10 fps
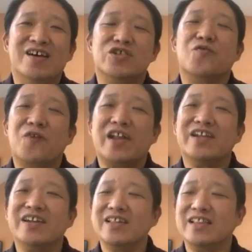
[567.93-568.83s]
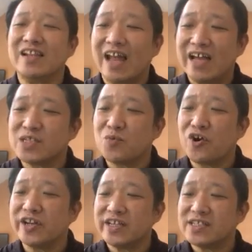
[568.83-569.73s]
So finally, the last
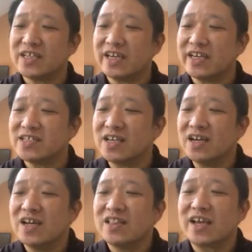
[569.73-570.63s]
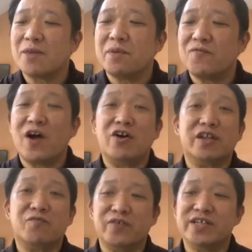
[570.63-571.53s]
point is this, that can be found
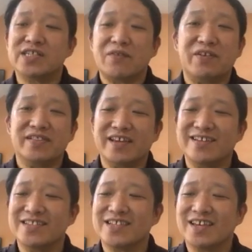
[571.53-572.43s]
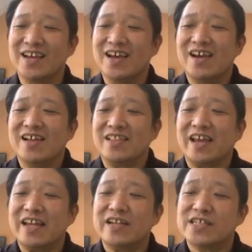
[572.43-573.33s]
in verse 17,
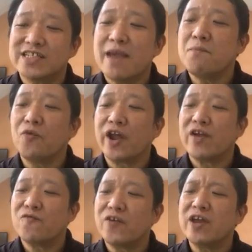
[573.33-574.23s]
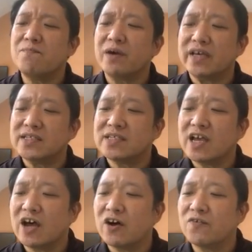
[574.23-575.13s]
that in the same way, faith by
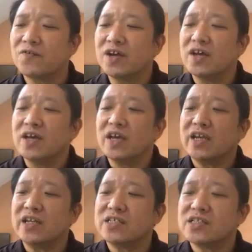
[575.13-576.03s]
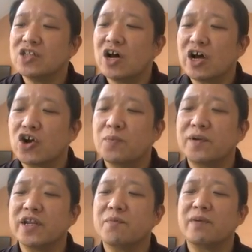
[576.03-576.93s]
itself, it is not
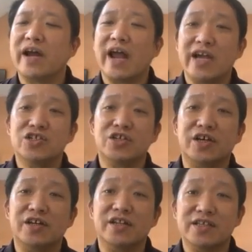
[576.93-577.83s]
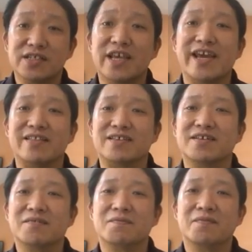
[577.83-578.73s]
accompanied by action, is dead.
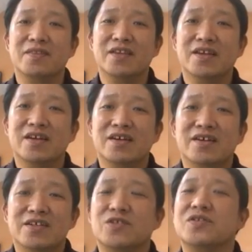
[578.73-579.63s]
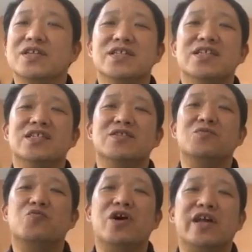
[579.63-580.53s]
So this is
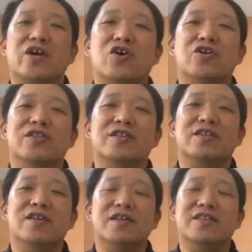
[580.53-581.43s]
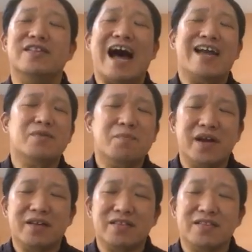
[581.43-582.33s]
what I call the dynamic